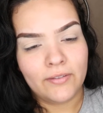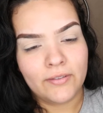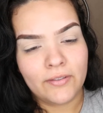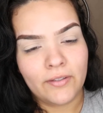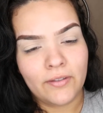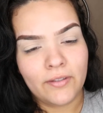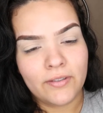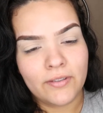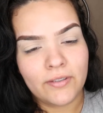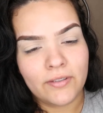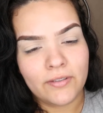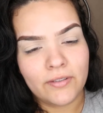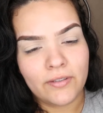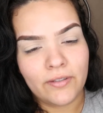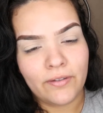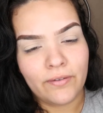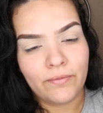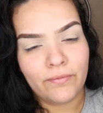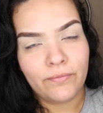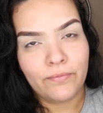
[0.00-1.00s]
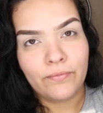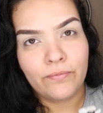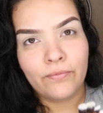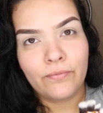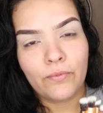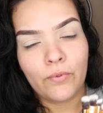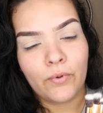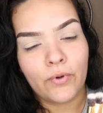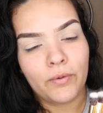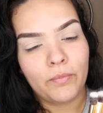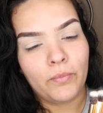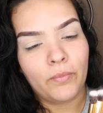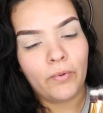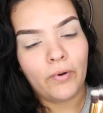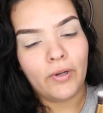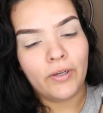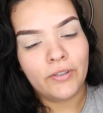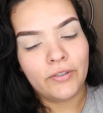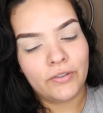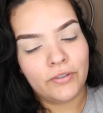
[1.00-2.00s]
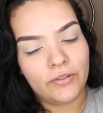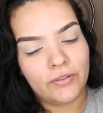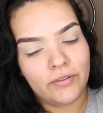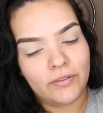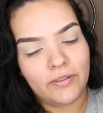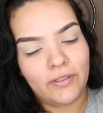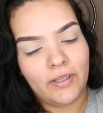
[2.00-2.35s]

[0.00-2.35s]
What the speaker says: So this is the 4 brush